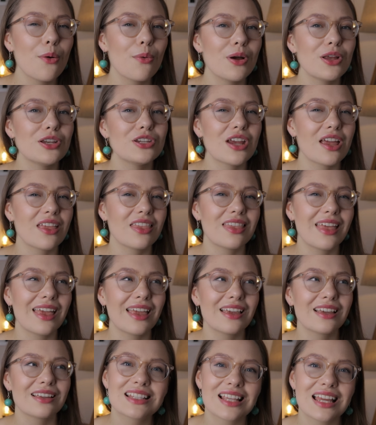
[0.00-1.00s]
which I
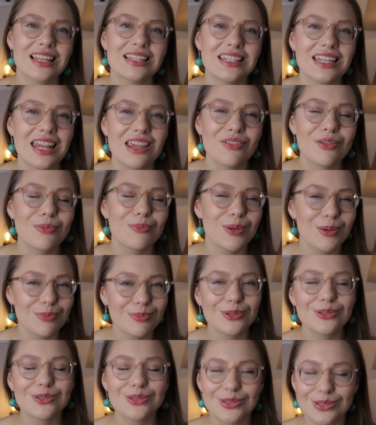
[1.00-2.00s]
think Scandinavian
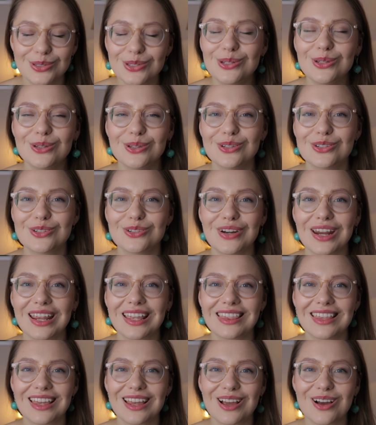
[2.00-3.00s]
people do
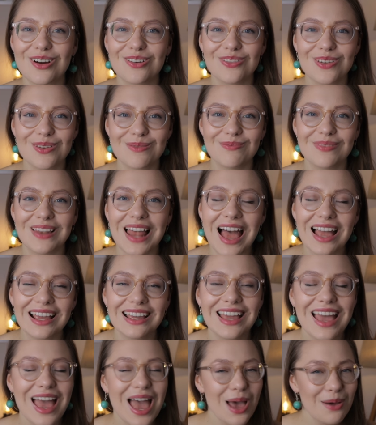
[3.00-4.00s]
drink their coffee
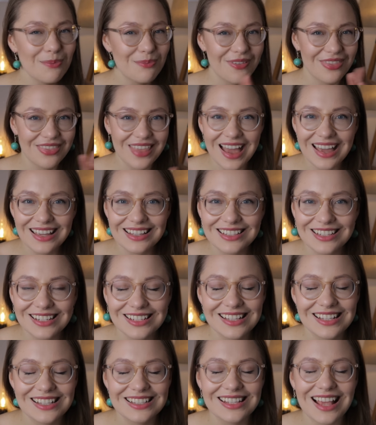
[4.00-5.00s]
black, but that is
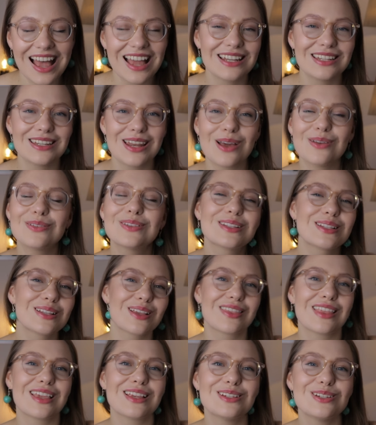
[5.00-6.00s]
just a side note.
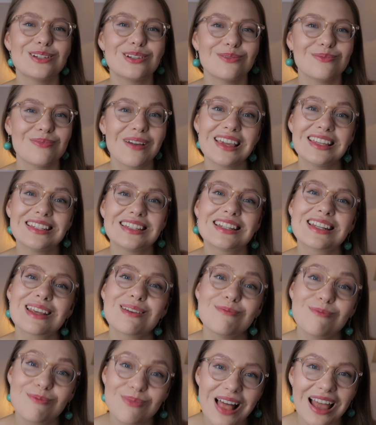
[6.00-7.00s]
So they should have made it
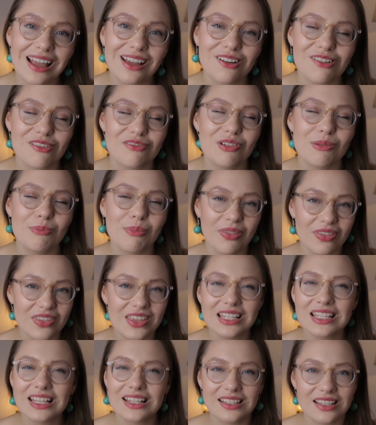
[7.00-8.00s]
a black coffee, but
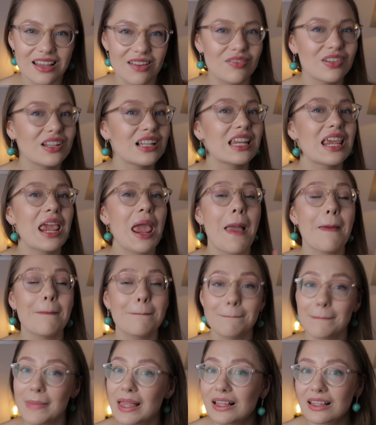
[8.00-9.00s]
this is definitely a
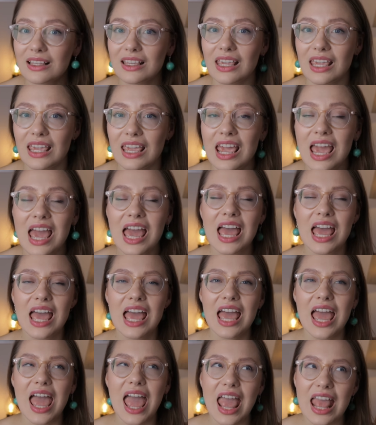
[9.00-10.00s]
milky
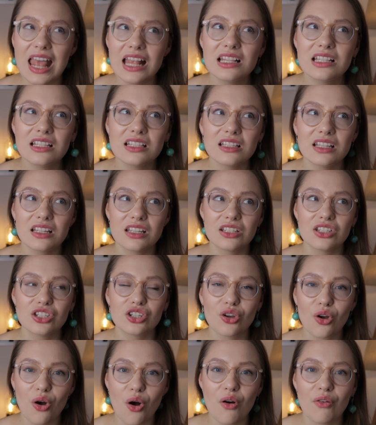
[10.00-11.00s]

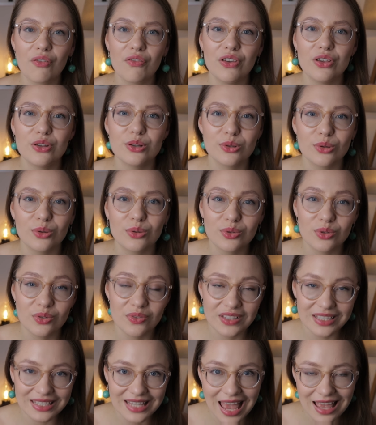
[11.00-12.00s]
instant coffee sort of
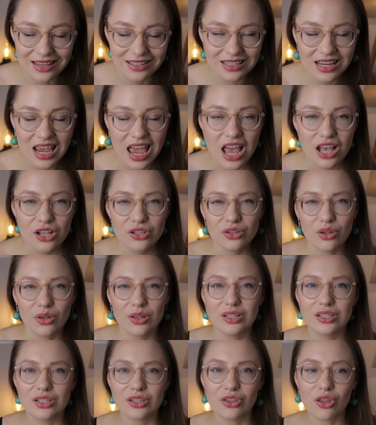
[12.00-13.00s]
scent. So
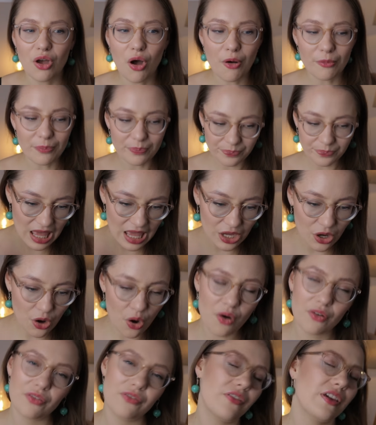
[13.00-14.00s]
it's not a
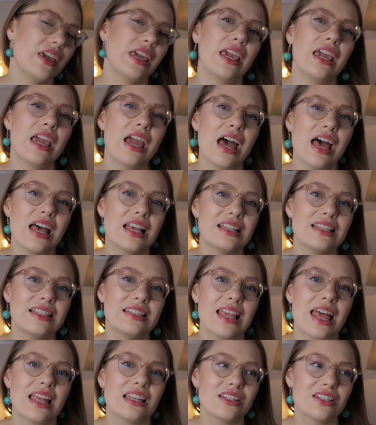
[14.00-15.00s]
coffee a
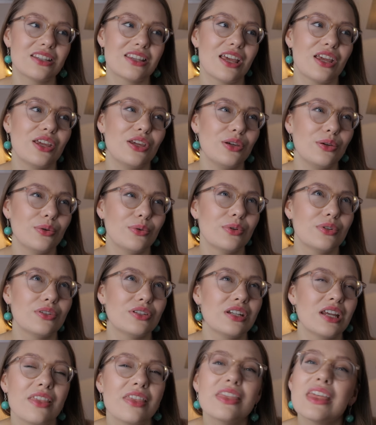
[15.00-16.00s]
scent that you
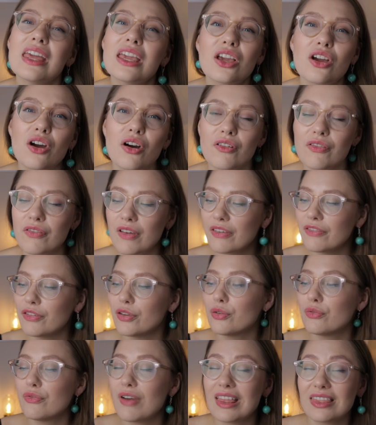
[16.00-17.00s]
would think of if
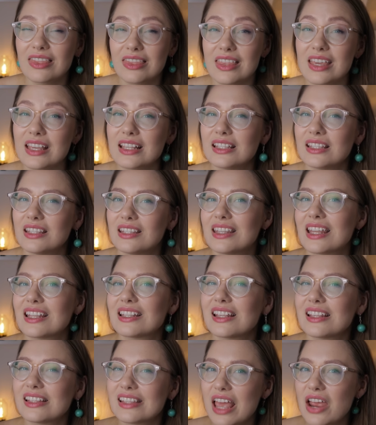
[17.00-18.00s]
you read this
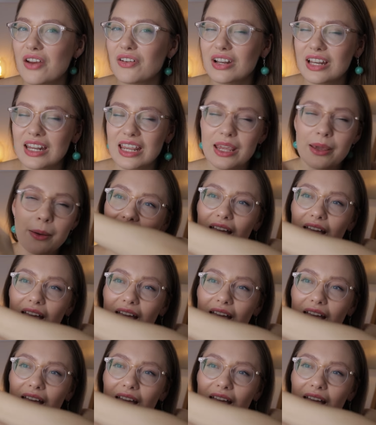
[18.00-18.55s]
necessarily.